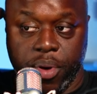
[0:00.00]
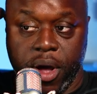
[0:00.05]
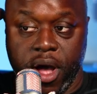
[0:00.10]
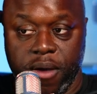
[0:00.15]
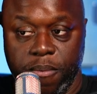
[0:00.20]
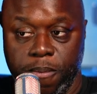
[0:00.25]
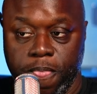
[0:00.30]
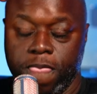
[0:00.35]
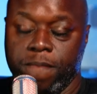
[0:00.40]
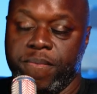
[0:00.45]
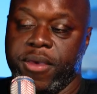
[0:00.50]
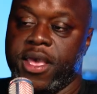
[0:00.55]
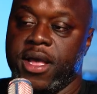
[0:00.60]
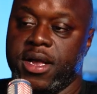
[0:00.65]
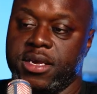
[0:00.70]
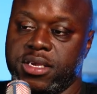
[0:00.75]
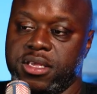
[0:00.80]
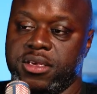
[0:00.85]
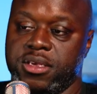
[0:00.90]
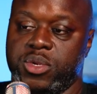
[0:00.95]
But
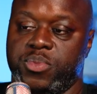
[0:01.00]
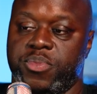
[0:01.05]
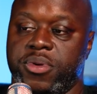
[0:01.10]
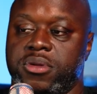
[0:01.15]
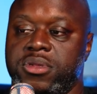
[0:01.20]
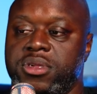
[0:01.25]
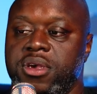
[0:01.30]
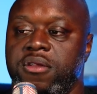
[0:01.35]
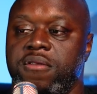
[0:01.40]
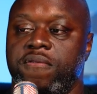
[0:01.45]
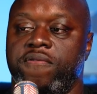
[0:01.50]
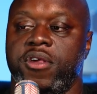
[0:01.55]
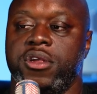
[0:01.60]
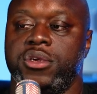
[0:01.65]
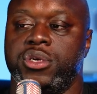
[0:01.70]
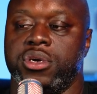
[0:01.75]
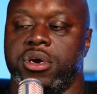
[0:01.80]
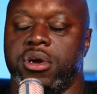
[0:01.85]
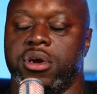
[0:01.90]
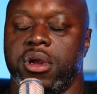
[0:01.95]
because of this built-in
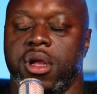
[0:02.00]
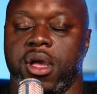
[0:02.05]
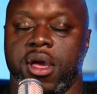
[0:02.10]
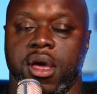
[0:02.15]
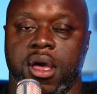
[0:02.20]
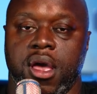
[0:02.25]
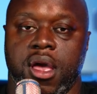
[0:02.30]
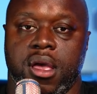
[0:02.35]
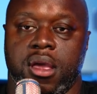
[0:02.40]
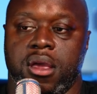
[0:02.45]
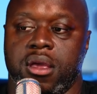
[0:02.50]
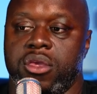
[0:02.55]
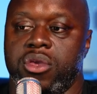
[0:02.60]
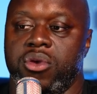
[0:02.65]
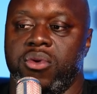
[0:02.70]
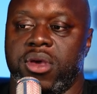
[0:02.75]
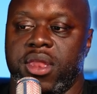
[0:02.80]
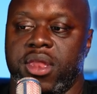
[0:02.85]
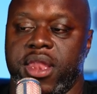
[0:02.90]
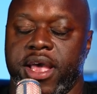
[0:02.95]
feature,
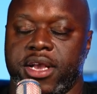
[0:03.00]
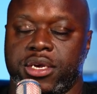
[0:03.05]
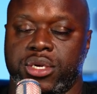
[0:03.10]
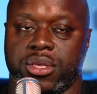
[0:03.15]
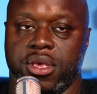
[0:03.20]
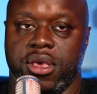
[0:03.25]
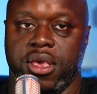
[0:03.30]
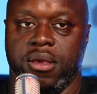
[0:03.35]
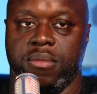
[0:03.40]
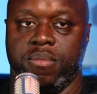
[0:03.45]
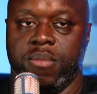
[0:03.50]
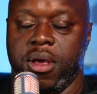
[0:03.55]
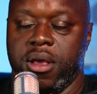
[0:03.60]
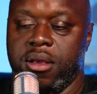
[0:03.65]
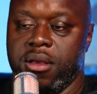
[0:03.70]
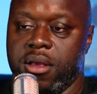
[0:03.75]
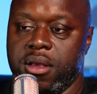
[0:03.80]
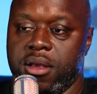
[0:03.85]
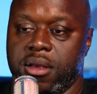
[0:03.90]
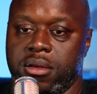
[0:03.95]
you can actually
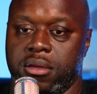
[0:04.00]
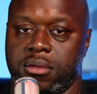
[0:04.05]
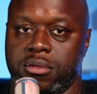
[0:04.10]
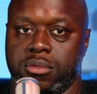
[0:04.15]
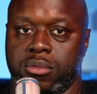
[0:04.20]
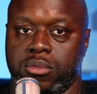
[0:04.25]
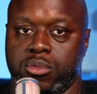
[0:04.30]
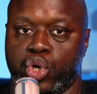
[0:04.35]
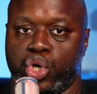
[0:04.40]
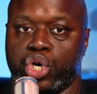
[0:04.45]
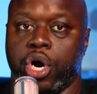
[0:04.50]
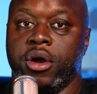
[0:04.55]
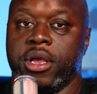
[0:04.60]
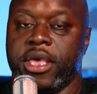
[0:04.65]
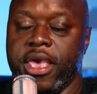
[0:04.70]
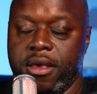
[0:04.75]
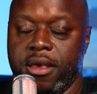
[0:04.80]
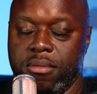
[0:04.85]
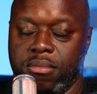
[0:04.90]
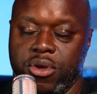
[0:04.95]

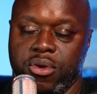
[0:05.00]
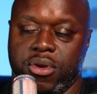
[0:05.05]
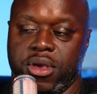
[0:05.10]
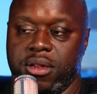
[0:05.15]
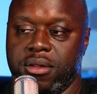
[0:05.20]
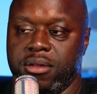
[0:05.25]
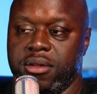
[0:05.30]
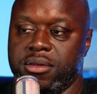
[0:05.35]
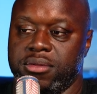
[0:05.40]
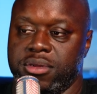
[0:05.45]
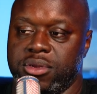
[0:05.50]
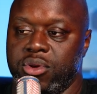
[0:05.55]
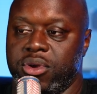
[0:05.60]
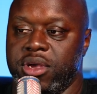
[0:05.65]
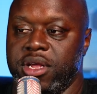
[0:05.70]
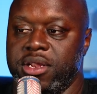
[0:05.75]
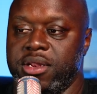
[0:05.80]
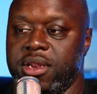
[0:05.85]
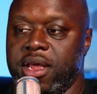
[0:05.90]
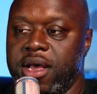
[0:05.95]
chunk it. You can you
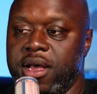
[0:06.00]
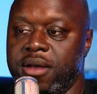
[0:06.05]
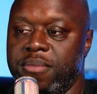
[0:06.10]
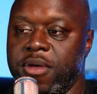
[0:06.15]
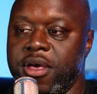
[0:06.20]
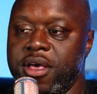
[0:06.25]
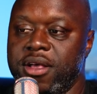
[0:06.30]
can um,